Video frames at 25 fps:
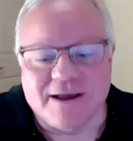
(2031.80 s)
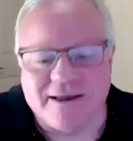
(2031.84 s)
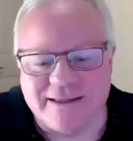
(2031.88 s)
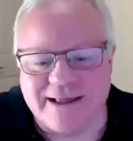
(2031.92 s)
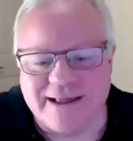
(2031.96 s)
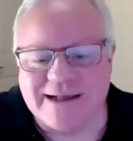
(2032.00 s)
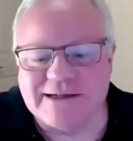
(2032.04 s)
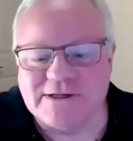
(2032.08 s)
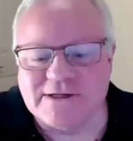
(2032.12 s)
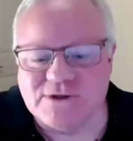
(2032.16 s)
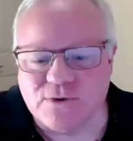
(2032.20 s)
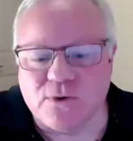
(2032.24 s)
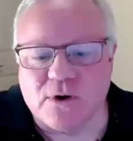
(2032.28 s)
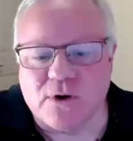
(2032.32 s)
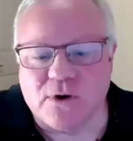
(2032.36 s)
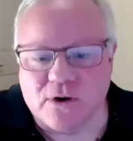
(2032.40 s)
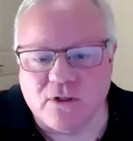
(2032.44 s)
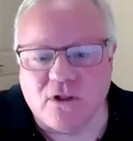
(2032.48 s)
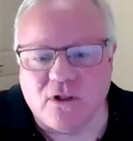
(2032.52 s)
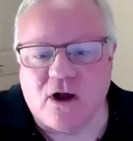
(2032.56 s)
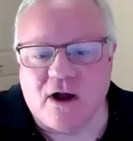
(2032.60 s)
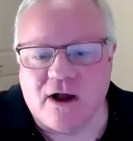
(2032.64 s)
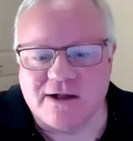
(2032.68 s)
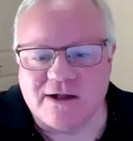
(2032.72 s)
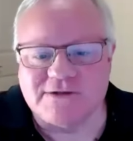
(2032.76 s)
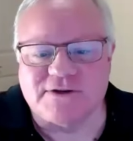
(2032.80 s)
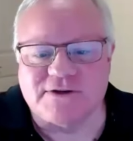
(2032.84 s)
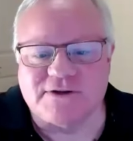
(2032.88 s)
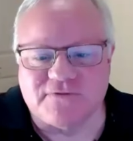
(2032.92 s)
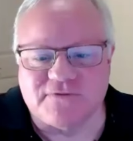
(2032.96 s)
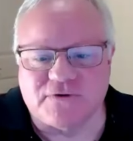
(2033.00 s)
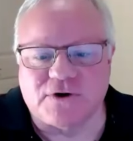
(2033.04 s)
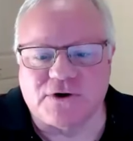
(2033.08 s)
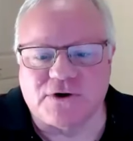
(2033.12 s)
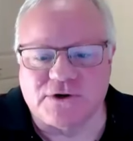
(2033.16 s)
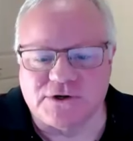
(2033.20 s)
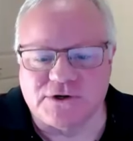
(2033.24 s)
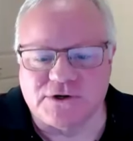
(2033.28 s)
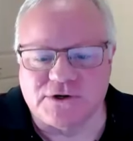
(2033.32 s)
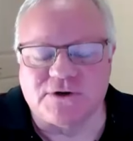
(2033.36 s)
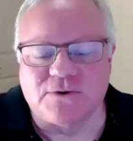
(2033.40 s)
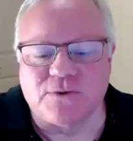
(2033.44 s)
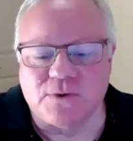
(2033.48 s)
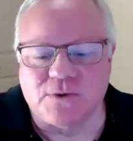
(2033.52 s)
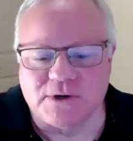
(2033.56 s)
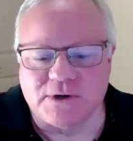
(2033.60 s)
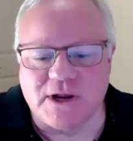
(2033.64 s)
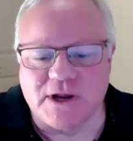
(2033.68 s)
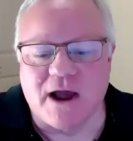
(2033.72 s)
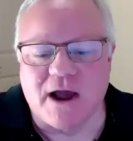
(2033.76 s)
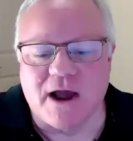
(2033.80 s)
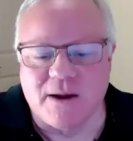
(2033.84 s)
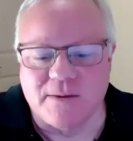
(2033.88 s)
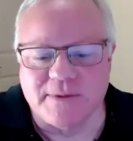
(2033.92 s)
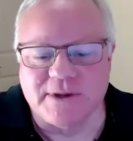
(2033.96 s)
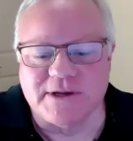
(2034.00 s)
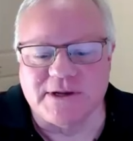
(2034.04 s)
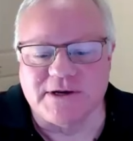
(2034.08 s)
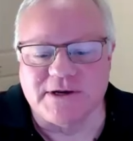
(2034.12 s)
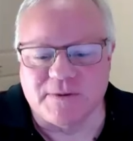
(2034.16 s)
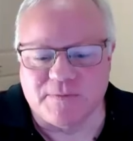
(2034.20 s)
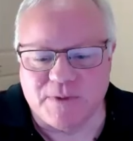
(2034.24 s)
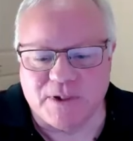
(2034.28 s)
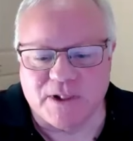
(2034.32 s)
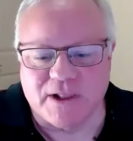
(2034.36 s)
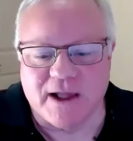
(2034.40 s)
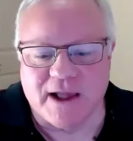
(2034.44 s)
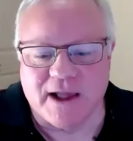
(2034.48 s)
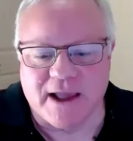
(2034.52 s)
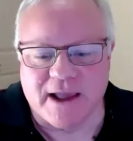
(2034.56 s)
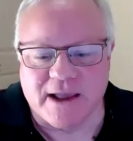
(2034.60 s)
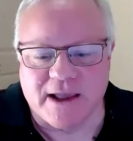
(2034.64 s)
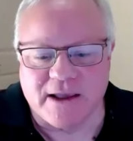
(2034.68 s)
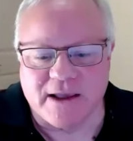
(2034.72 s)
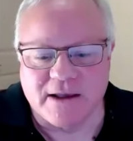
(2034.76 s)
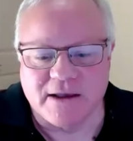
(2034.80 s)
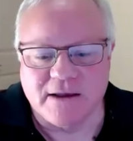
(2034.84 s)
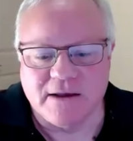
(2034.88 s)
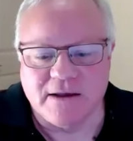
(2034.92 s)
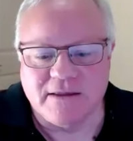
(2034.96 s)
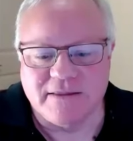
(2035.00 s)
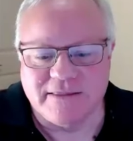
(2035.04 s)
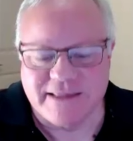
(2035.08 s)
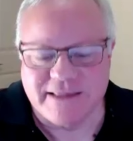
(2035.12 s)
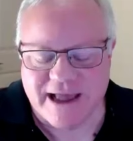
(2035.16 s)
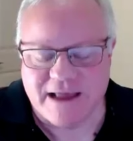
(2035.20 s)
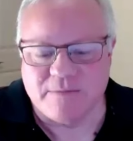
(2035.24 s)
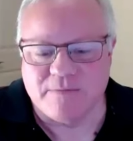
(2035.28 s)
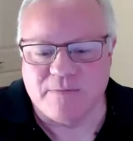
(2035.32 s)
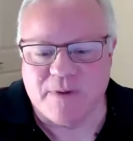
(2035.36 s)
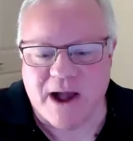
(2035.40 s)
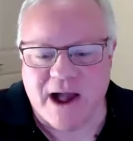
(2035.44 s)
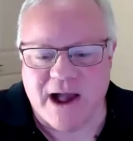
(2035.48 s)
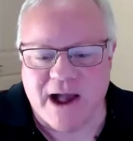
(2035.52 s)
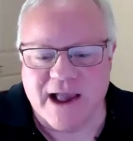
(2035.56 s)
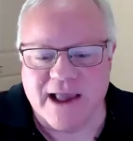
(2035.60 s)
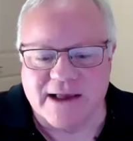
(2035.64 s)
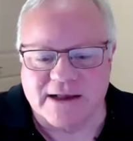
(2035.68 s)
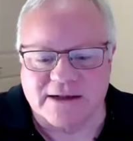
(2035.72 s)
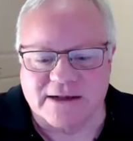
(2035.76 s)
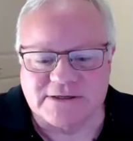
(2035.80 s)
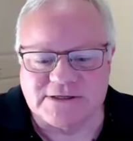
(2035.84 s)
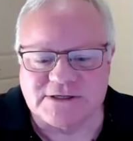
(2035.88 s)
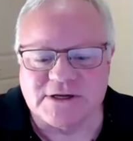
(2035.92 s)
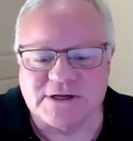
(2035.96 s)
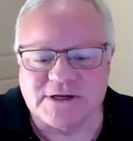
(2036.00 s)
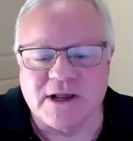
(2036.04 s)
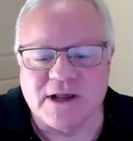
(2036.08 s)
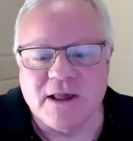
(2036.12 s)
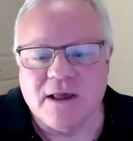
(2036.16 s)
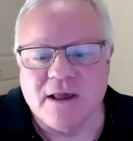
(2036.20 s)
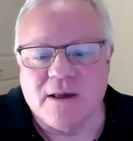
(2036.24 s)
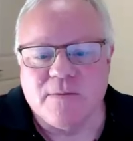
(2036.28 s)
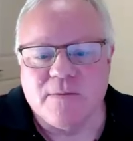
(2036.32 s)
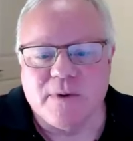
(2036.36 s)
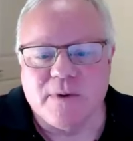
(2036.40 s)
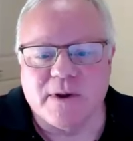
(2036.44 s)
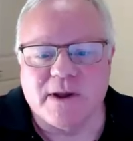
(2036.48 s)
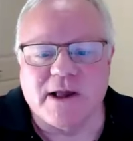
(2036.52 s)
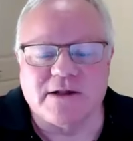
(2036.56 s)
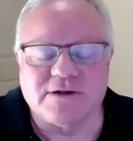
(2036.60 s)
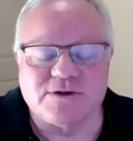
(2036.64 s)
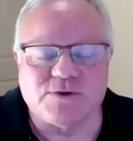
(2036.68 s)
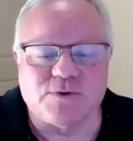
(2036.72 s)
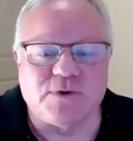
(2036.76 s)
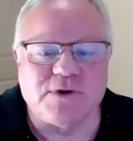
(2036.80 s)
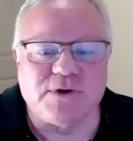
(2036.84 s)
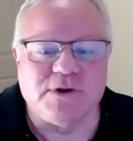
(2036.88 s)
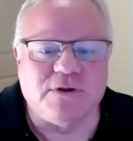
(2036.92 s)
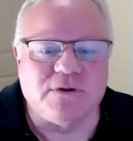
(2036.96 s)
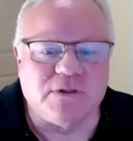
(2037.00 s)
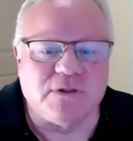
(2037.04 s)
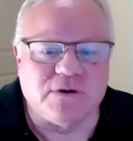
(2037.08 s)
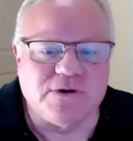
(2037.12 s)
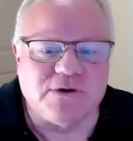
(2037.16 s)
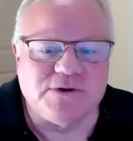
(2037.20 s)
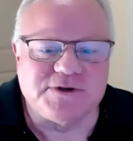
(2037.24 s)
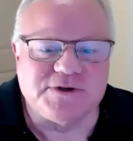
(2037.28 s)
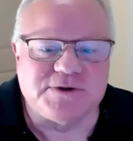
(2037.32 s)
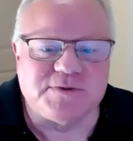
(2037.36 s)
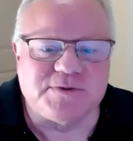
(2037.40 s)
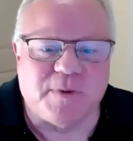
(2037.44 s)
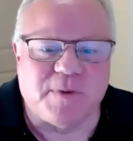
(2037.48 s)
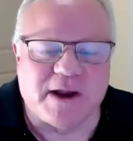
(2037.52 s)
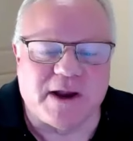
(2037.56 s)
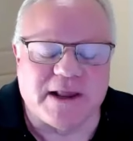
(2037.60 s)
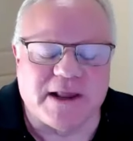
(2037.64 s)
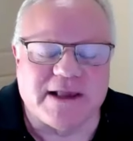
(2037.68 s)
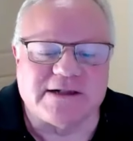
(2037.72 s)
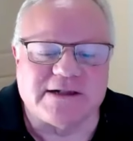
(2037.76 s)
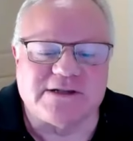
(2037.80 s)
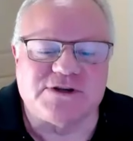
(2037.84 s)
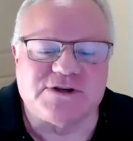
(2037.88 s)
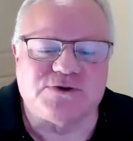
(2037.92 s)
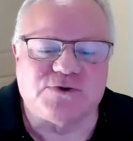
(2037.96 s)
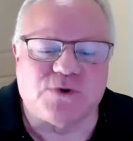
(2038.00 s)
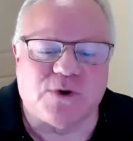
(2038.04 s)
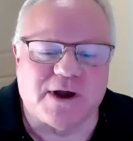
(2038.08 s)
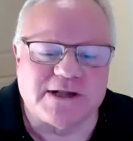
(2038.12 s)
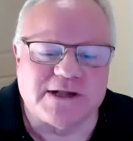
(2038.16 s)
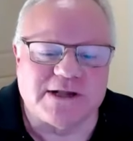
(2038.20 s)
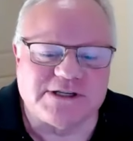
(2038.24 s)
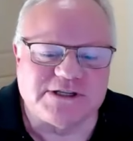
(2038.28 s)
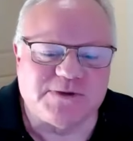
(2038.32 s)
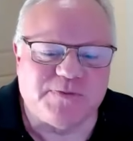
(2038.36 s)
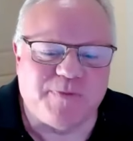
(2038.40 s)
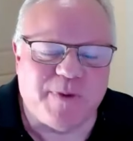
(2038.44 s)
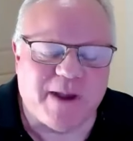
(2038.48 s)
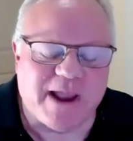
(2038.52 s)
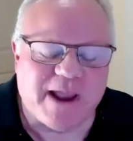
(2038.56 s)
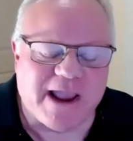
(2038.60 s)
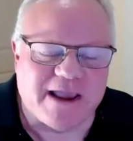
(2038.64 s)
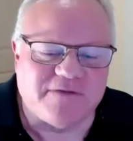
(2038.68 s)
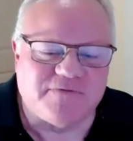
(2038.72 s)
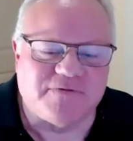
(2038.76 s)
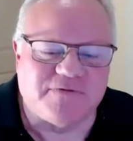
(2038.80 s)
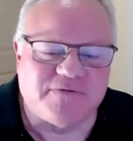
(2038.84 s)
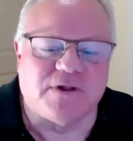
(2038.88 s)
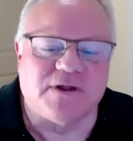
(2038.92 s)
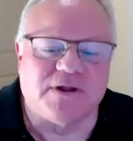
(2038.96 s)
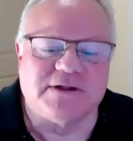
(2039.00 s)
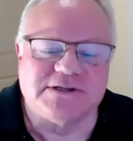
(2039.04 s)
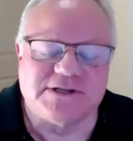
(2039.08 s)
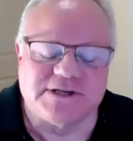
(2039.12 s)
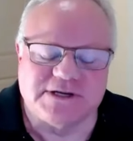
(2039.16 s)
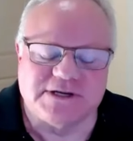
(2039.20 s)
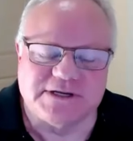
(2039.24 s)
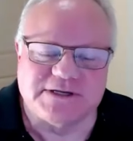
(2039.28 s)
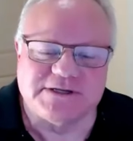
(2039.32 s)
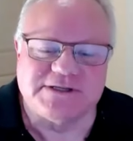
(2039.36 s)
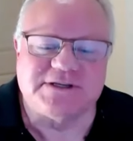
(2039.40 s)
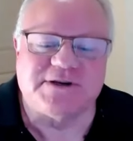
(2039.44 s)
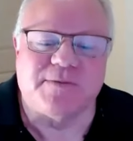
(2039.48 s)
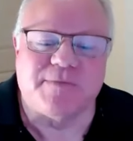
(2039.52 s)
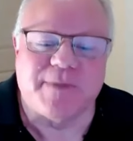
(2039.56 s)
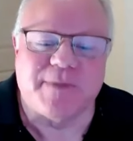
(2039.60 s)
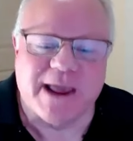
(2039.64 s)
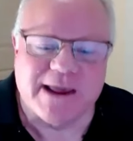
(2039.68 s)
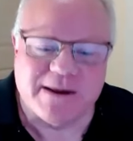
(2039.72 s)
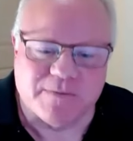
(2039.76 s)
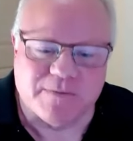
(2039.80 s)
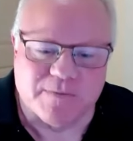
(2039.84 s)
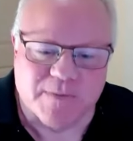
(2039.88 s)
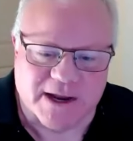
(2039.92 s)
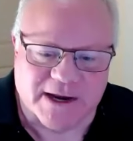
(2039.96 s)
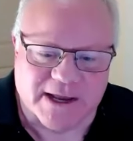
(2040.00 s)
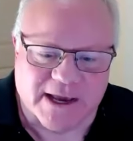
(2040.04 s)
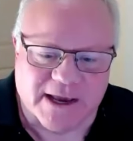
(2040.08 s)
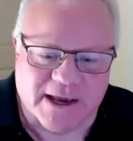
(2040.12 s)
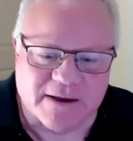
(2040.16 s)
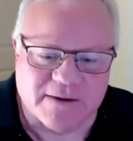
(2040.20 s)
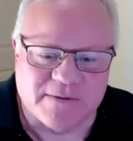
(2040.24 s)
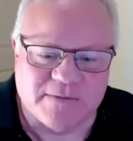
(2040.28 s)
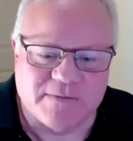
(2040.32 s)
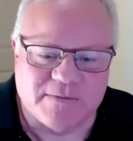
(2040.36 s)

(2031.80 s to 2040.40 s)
And that's where loss aversion would come into play, that bias. Because when you lose money, it's twice as painful as it is to make money.